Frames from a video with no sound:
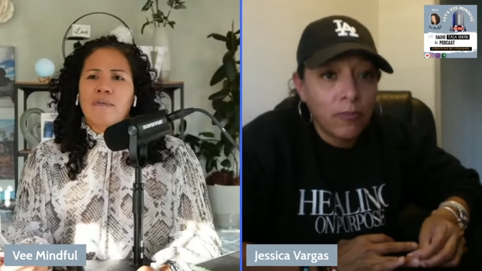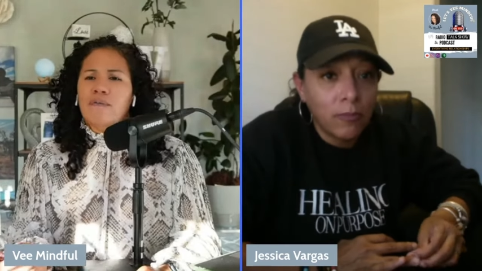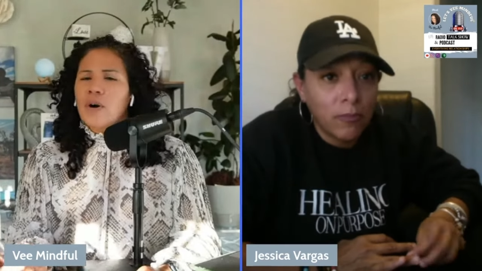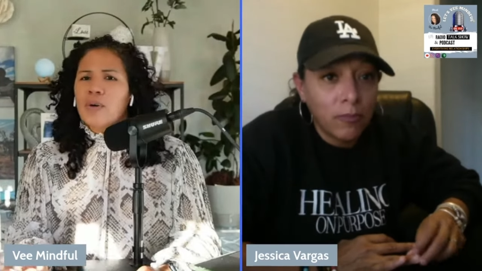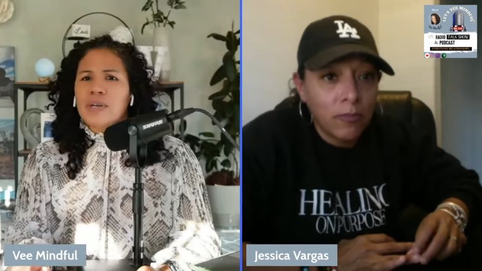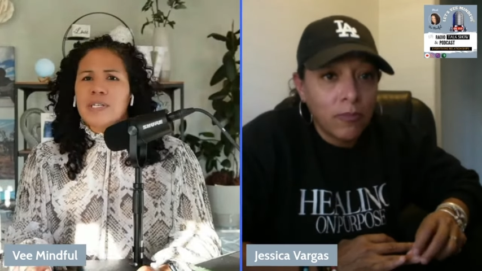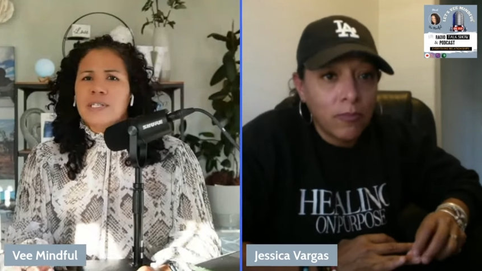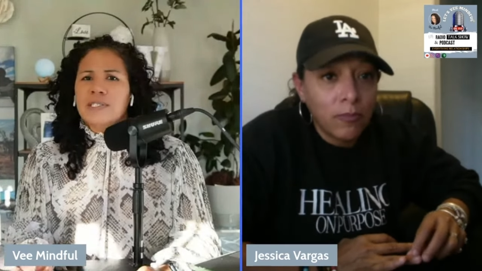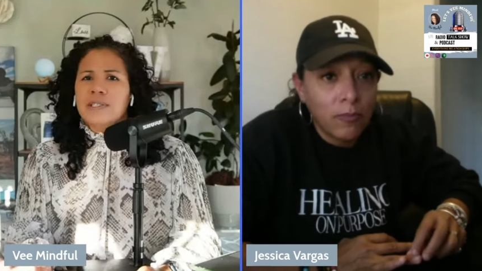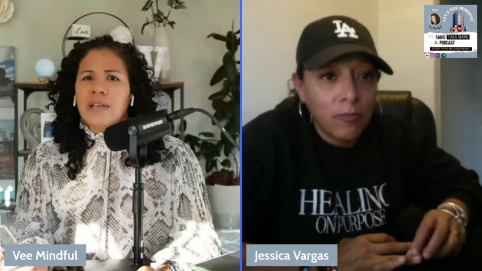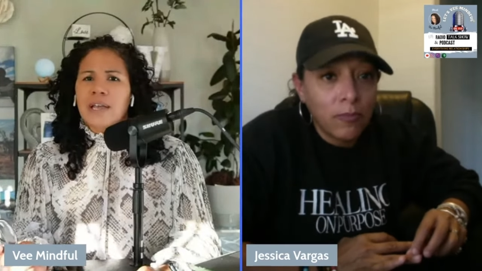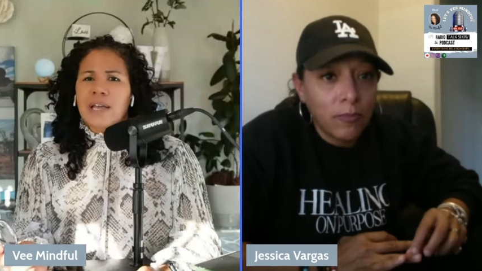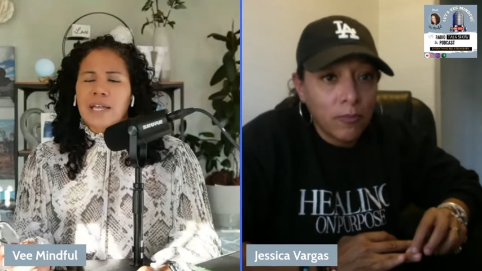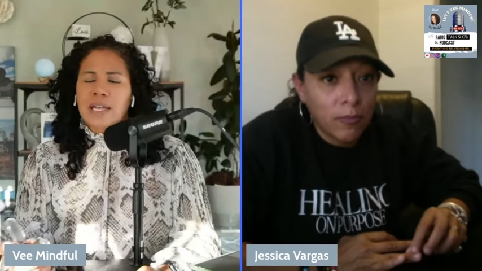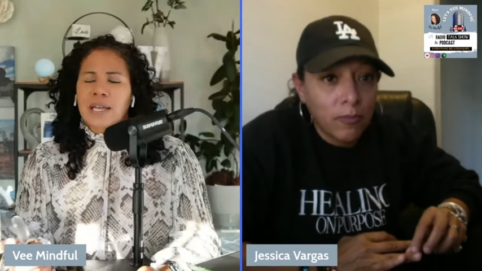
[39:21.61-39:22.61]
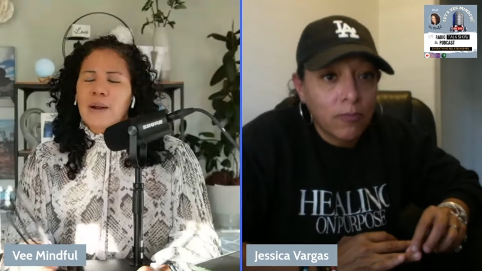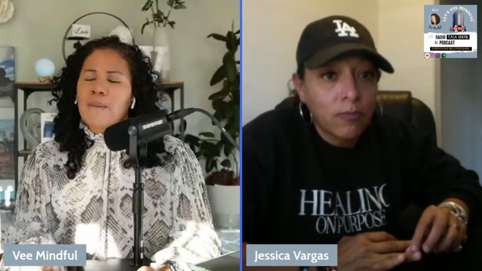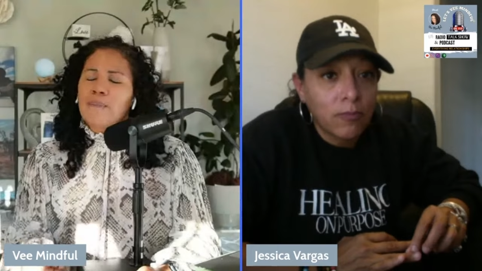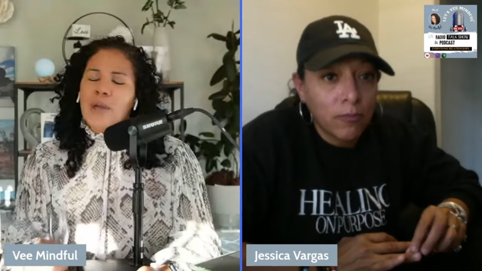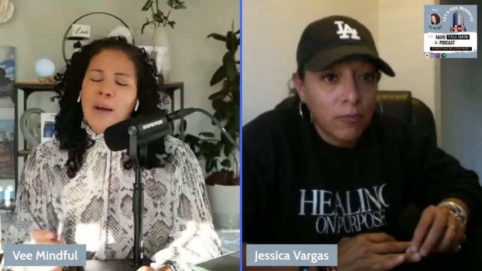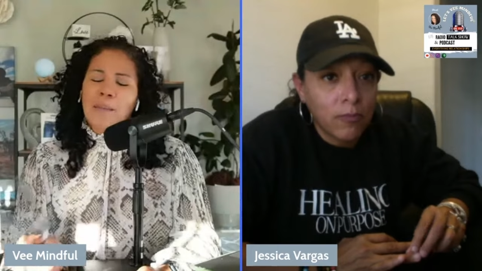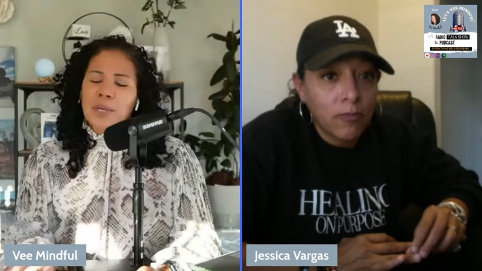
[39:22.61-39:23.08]
Speaker 1: focus and you know
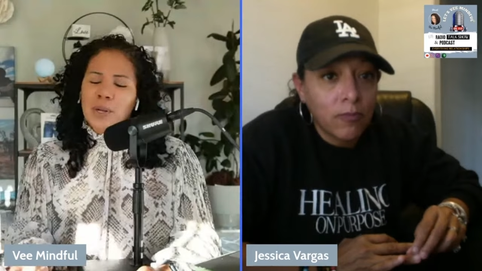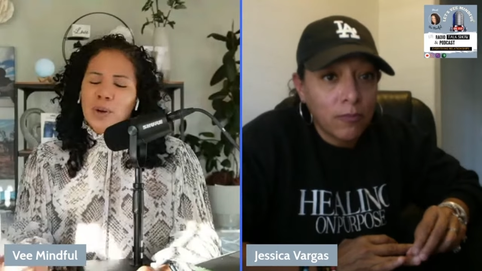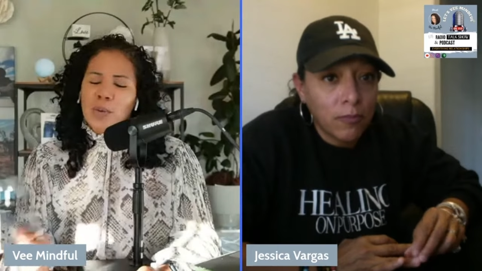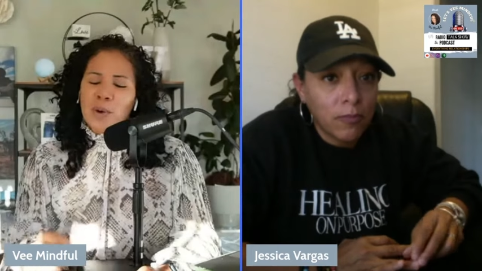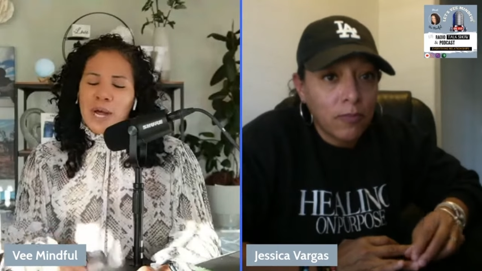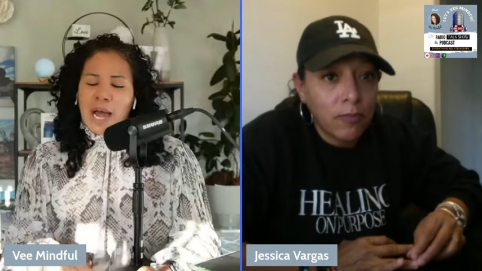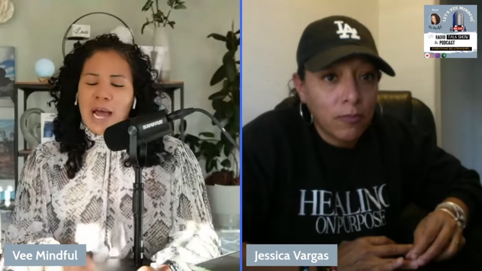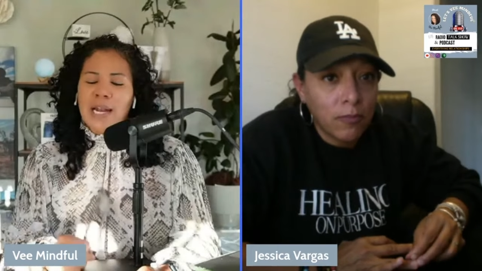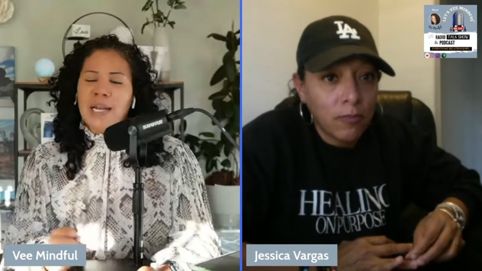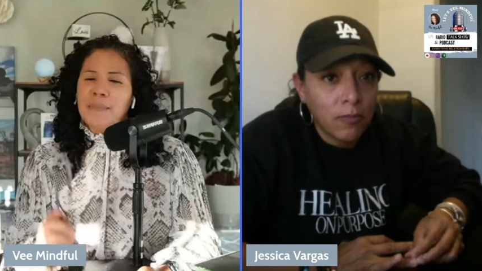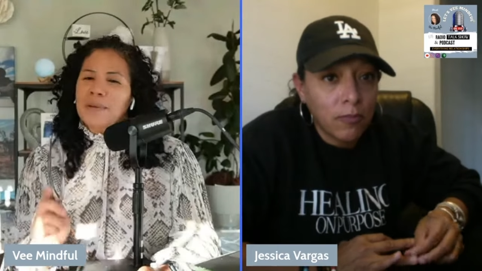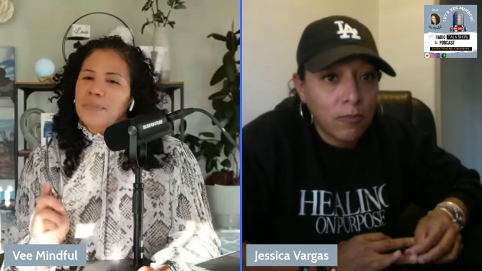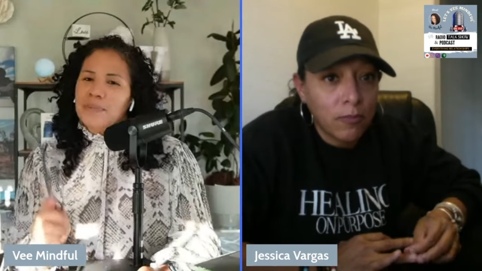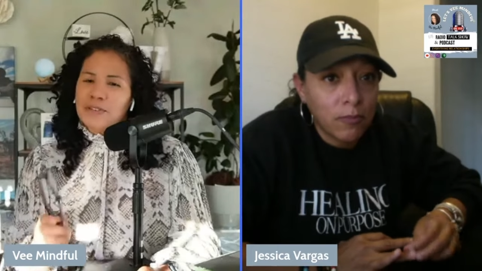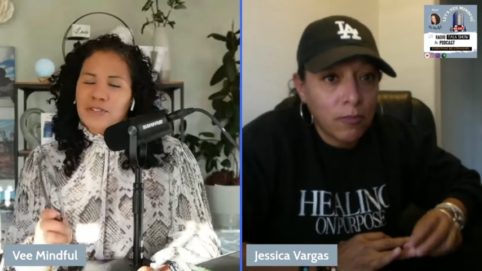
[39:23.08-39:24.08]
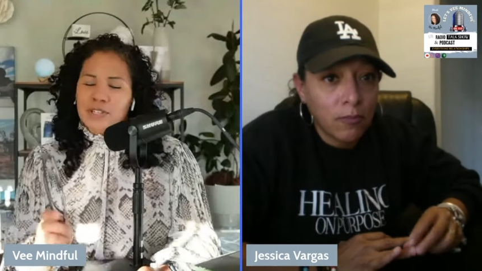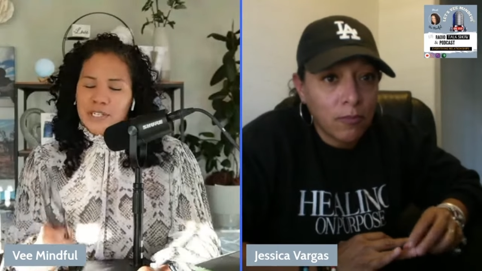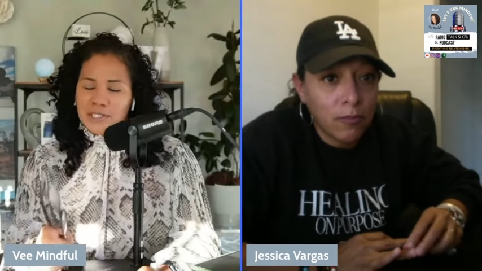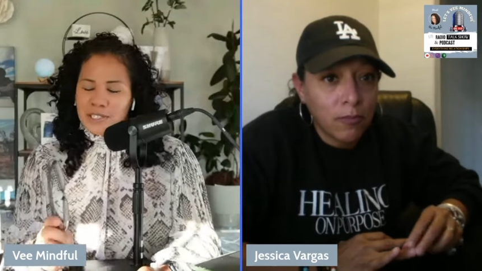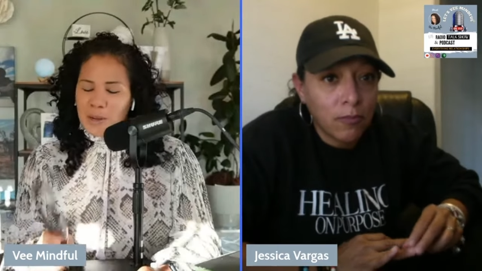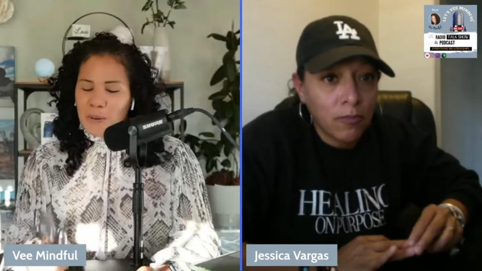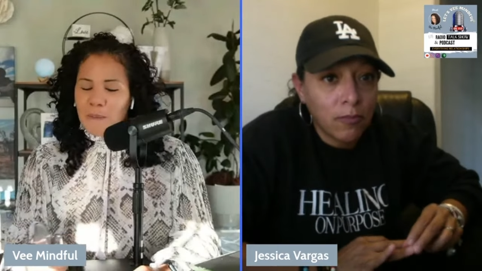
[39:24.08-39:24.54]
i'm you know what I, let me mention
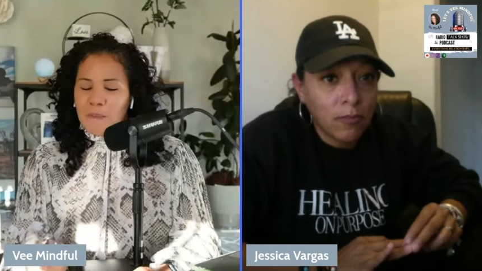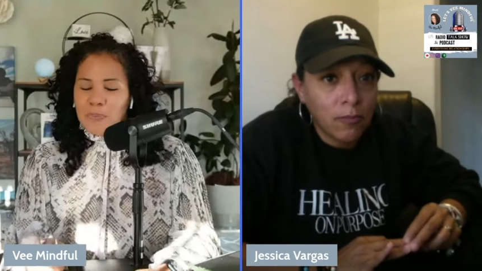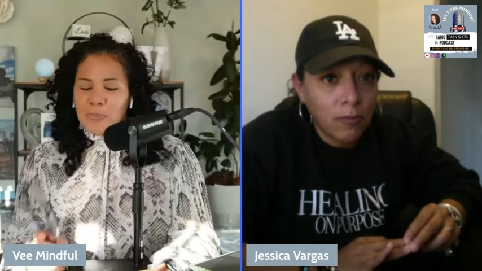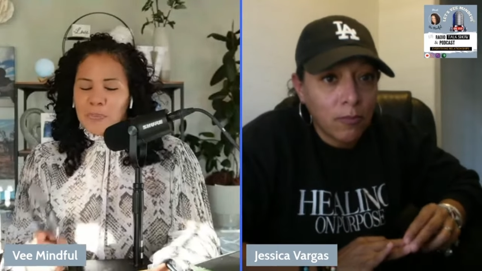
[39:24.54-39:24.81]
this though